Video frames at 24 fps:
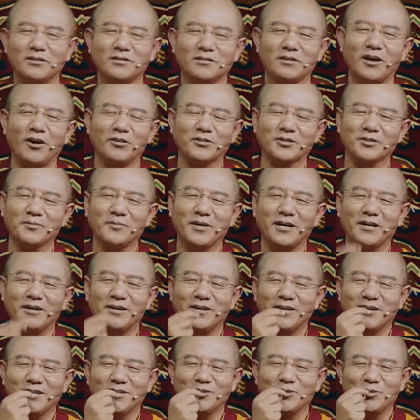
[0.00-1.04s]
of
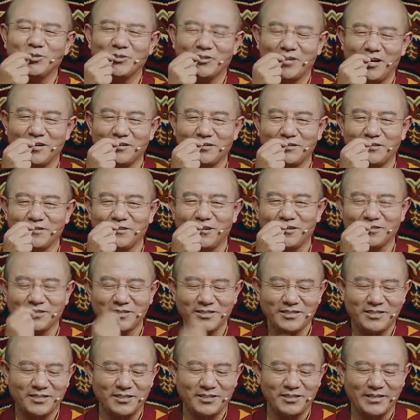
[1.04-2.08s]
walnuts, so
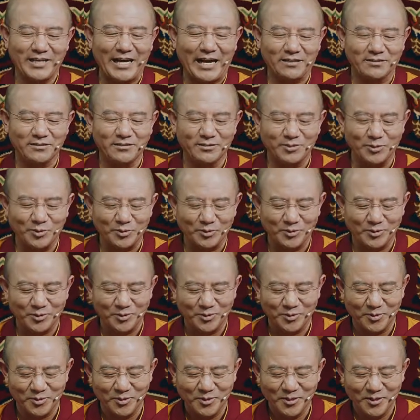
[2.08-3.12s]
that we
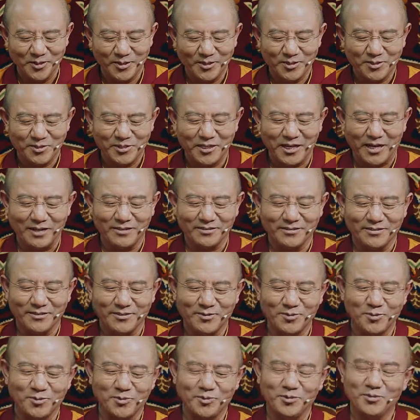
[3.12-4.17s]
can
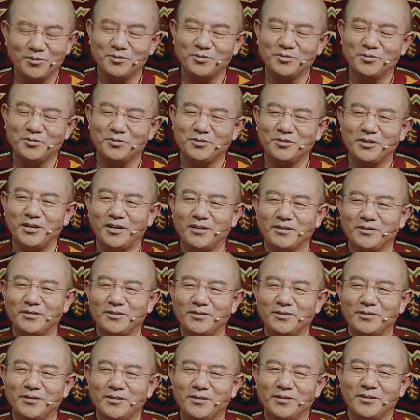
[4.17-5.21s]
eat
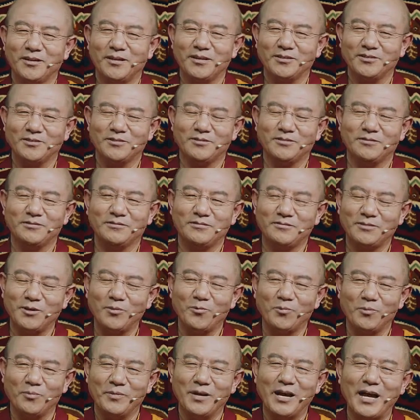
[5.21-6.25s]
the
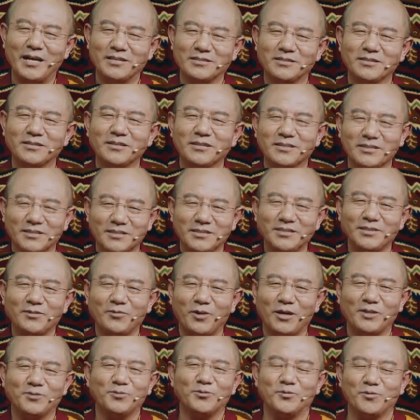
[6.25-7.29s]
nuts
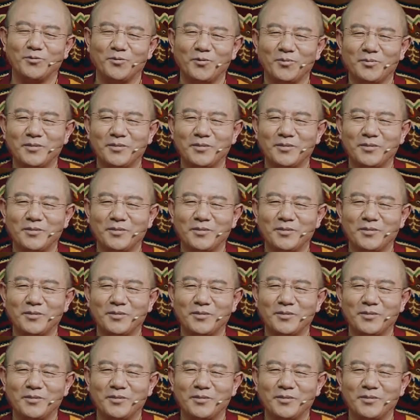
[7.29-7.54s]
inside.